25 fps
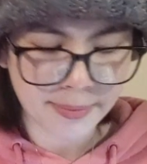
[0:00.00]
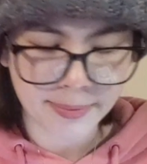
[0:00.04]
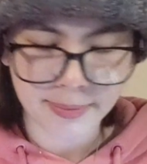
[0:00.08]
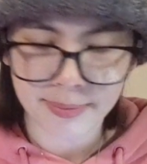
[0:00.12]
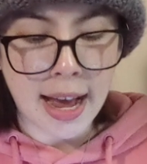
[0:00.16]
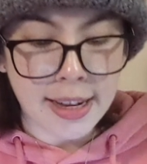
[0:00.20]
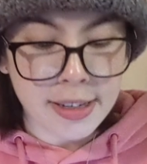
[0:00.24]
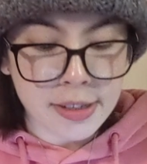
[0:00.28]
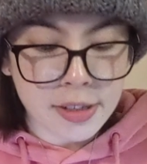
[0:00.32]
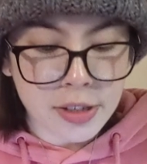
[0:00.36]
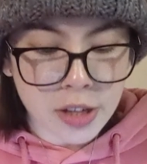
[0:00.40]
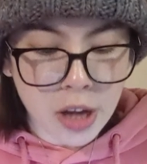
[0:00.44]

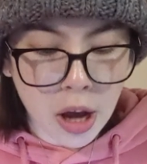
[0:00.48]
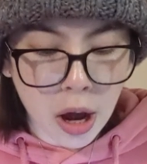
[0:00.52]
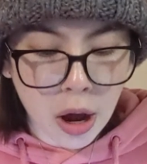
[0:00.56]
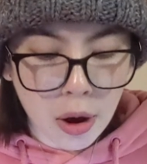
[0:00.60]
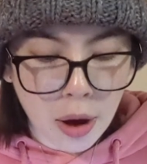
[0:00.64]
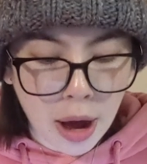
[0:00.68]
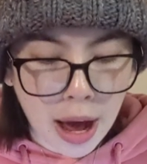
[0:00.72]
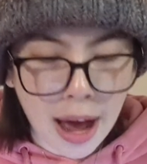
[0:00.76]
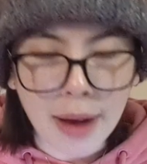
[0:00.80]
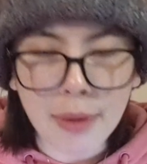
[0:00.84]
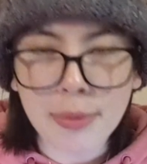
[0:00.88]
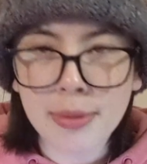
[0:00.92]
And so
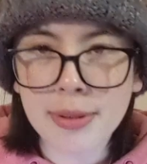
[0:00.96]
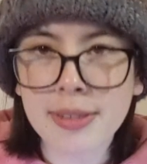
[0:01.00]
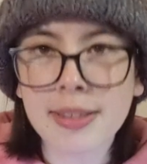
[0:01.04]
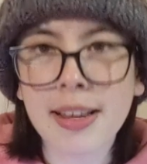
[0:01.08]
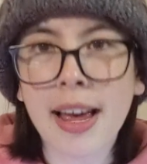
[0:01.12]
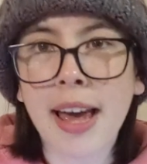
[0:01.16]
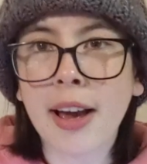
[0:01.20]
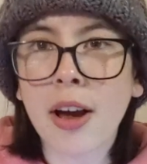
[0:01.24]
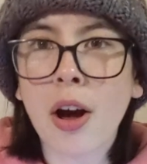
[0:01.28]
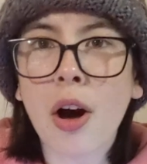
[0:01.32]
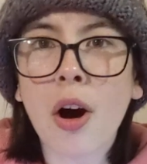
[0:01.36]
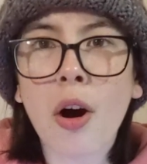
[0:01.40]
I was
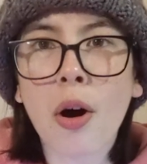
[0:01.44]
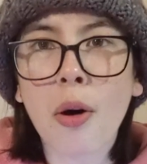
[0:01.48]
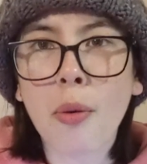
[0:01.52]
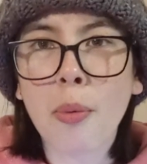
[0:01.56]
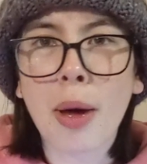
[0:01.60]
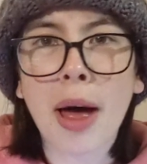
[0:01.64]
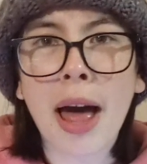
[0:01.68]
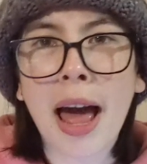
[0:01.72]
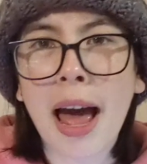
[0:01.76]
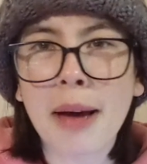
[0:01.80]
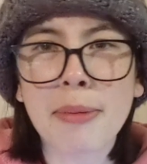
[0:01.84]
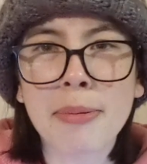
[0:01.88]
like, oh,
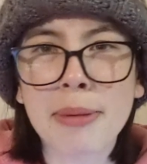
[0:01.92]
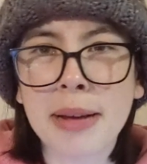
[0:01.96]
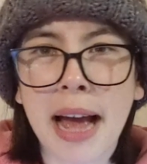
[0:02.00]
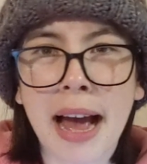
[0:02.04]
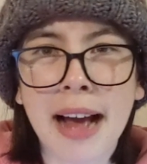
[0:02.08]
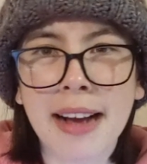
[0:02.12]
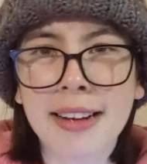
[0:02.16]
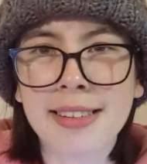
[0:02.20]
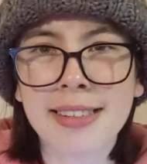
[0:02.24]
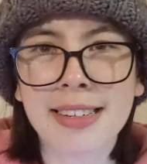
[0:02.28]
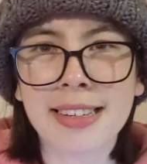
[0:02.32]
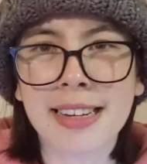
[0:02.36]
well, happy
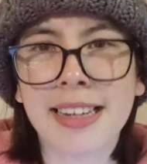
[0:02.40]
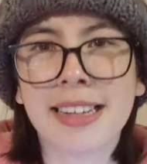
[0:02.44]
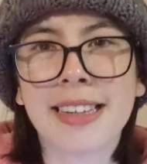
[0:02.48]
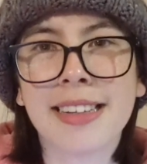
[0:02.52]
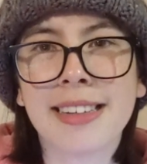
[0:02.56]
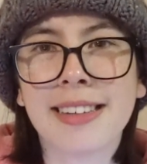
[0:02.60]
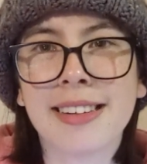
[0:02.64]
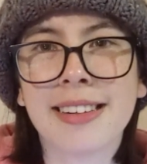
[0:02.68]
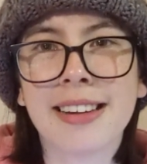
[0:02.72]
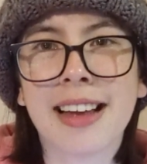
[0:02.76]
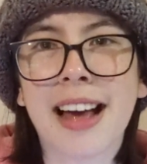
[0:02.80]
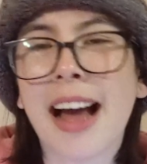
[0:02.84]

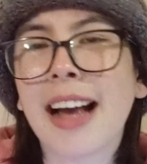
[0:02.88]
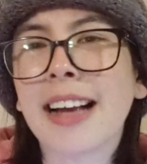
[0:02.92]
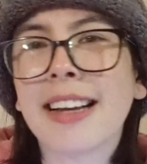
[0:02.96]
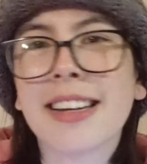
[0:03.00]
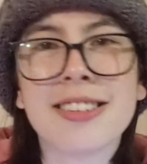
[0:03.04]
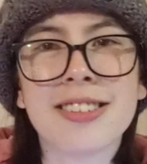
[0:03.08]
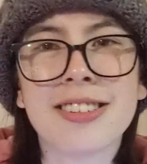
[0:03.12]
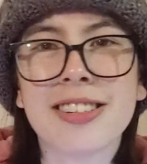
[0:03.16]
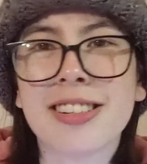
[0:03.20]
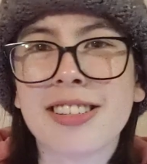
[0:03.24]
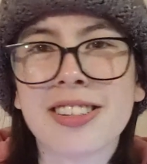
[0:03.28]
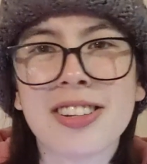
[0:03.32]
accident. I
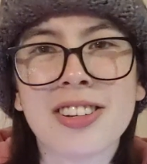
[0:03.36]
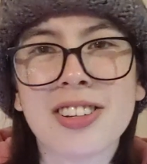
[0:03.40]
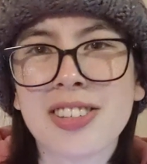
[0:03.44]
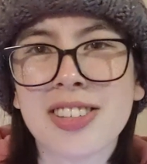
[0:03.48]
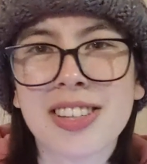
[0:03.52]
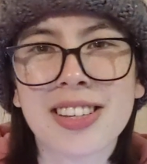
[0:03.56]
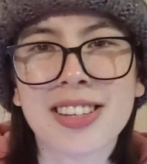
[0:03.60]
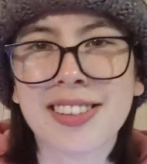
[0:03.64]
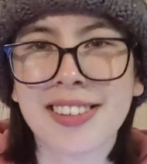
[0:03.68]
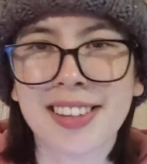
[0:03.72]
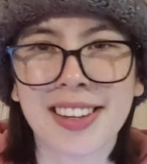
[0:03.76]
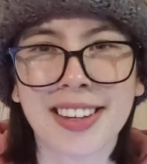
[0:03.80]
can just use
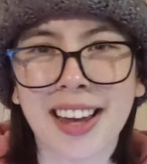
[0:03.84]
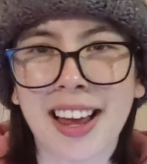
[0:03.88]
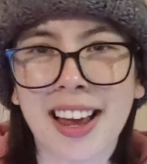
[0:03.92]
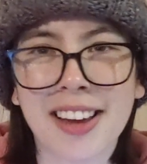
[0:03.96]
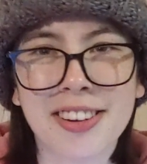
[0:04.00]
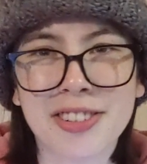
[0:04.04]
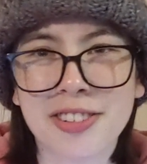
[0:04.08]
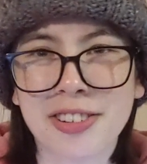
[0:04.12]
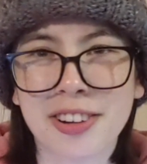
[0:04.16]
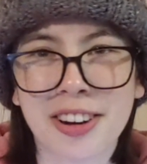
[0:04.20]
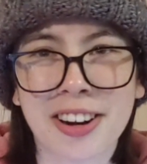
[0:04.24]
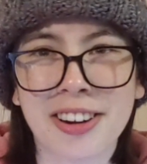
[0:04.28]
the
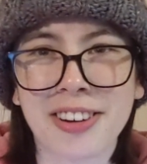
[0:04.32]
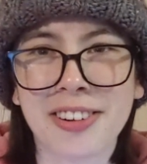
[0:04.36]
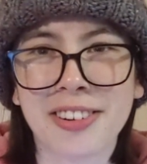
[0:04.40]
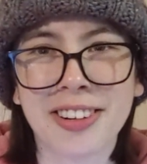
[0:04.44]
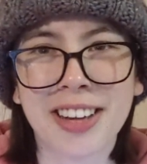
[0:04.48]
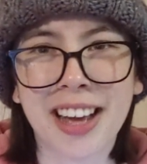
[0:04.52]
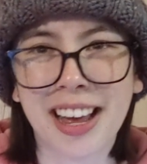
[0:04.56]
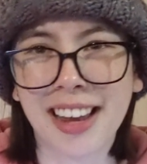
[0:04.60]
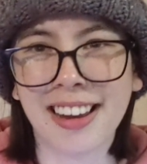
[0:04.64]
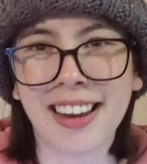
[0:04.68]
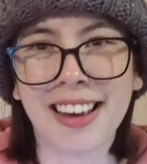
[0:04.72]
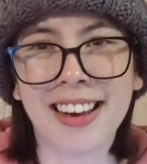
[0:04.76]
cilantro
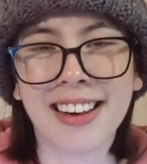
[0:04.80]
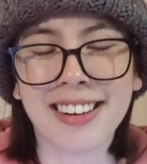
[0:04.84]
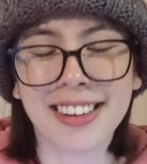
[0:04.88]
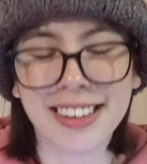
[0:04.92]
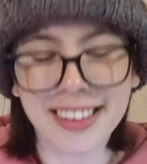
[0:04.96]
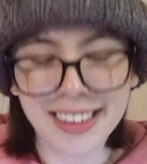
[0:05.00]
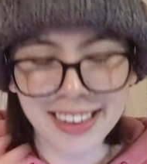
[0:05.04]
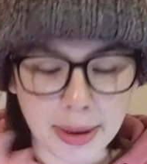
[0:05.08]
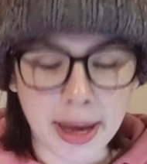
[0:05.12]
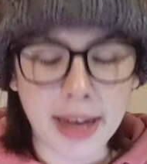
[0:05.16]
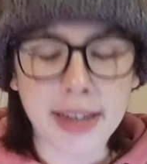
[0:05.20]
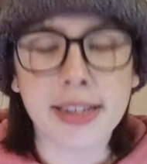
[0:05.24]
color
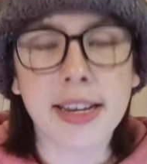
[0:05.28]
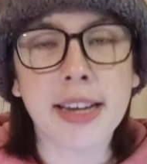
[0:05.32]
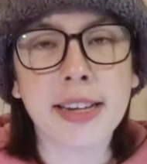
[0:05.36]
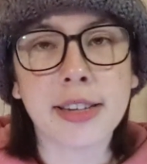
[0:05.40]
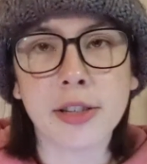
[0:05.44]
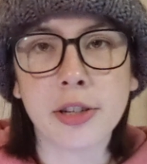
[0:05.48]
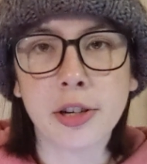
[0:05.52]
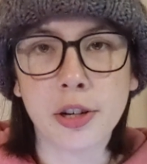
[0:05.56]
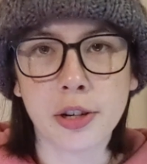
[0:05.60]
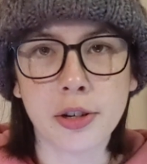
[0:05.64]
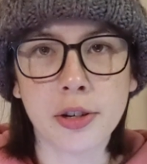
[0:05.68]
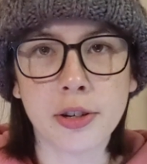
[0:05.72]
and then
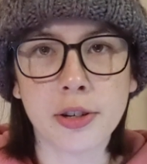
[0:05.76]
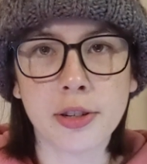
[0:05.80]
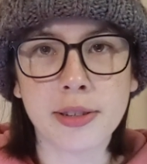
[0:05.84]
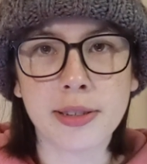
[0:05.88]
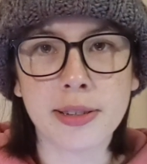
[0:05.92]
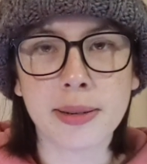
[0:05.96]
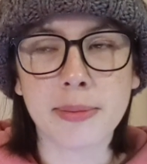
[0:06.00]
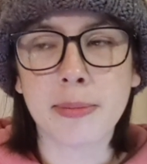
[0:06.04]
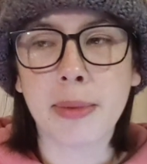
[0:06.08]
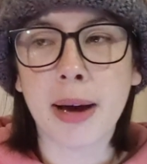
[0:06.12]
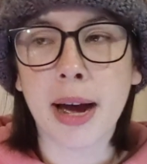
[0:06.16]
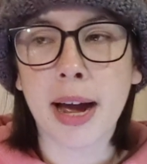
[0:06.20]
use
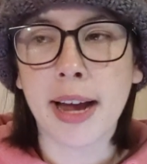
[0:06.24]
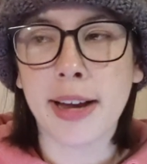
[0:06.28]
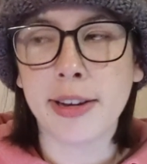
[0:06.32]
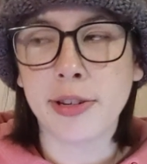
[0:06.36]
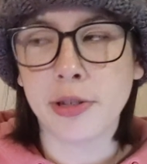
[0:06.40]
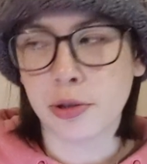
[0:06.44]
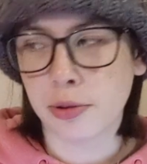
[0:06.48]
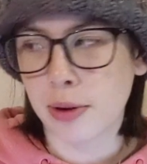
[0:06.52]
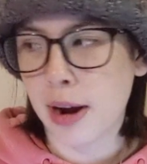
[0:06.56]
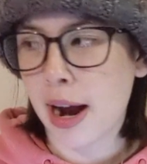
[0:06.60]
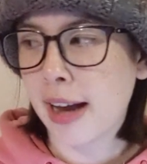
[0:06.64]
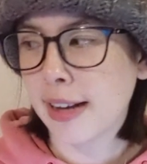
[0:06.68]
my
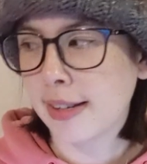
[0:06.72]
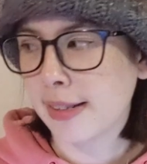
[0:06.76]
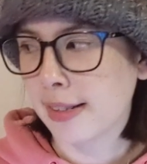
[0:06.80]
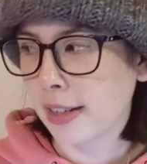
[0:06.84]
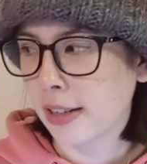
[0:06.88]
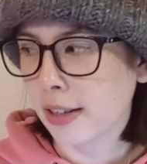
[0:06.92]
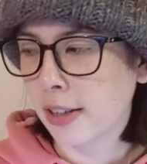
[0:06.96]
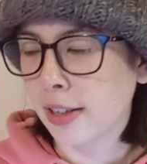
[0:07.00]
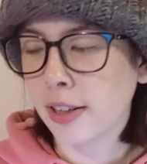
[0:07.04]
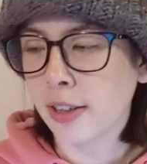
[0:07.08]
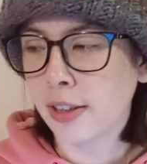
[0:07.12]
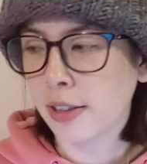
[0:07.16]

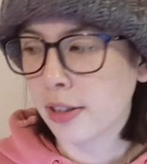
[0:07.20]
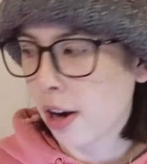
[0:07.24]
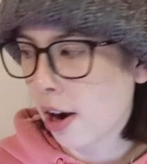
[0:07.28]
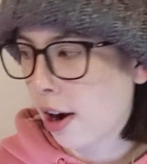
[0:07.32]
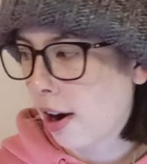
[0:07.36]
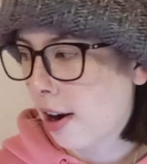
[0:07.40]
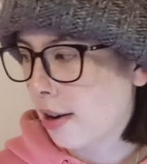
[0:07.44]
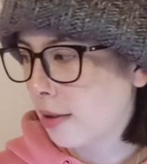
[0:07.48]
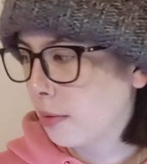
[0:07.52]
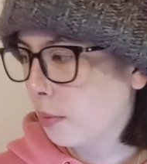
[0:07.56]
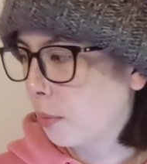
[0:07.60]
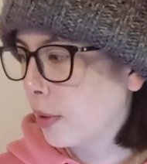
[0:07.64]
Jurassic
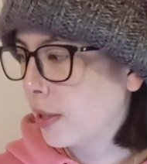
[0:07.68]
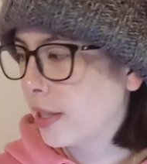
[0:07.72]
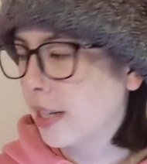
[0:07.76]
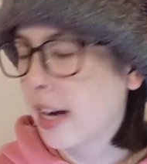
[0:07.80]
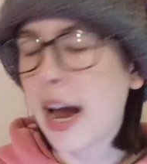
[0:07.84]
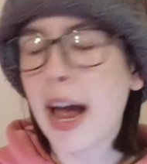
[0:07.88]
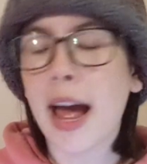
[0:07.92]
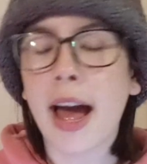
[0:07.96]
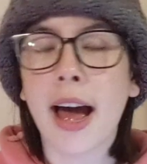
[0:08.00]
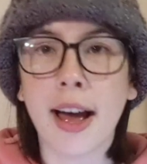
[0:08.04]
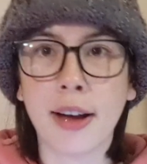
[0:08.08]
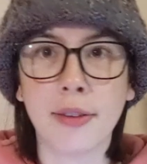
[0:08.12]
yarn, which I
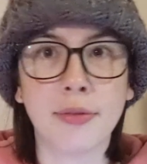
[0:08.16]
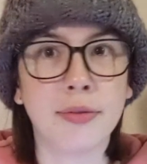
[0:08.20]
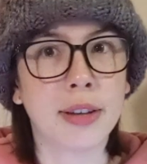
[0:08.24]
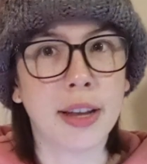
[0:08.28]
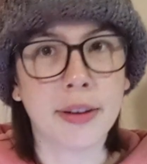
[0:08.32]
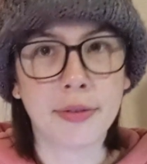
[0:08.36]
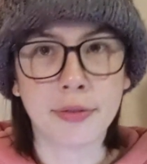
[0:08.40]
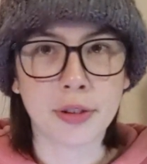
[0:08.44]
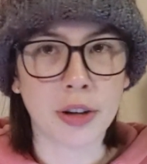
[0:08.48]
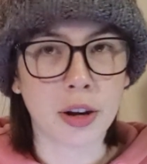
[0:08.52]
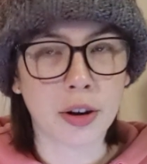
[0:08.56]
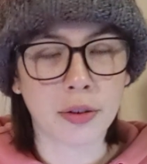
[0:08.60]
have
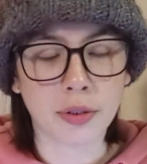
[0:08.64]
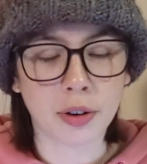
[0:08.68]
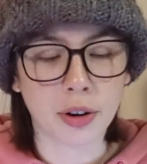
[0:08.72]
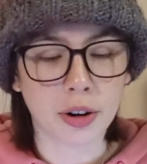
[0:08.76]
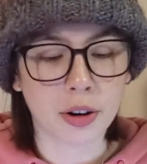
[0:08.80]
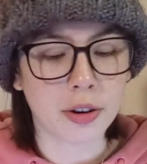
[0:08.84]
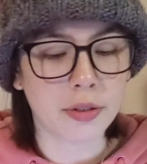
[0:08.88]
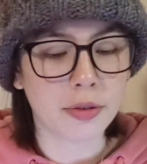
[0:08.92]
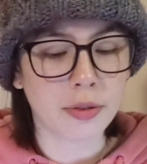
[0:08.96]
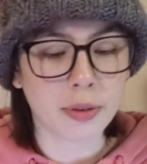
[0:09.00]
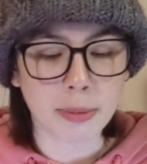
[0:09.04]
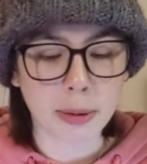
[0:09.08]
left
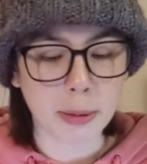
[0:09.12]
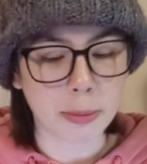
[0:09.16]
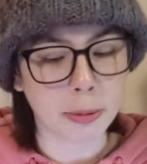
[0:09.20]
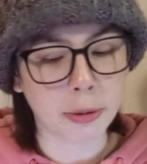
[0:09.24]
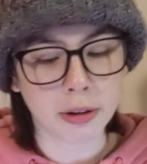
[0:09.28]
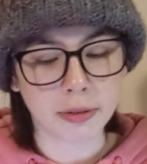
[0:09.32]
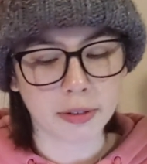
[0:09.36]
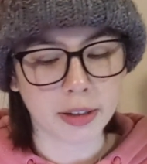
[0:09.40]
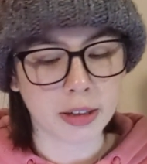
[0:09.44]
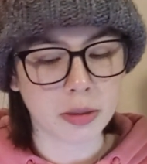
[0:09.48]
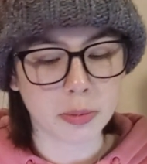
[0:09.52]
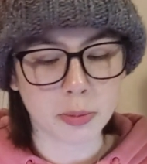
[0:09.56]
over from a
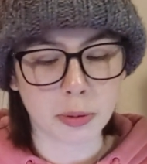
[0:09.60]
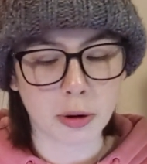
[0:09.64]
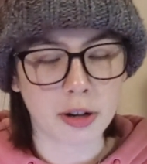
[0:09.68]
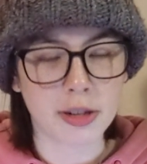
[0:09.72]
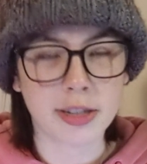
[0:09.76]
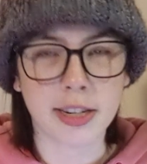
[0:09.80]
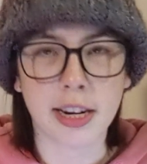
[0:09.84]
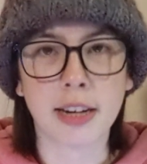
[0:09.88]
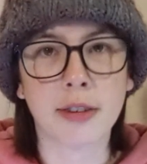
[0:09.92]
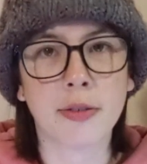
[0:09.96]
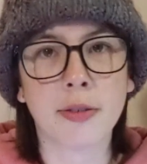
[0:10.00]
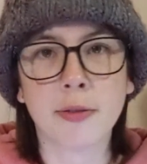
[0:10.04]
previous
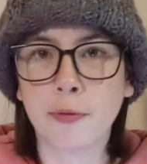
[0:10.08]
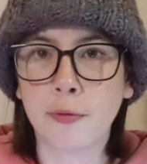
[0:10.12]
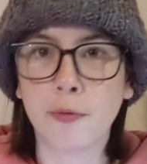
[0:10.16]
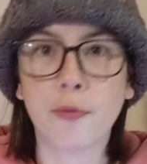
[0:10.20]
project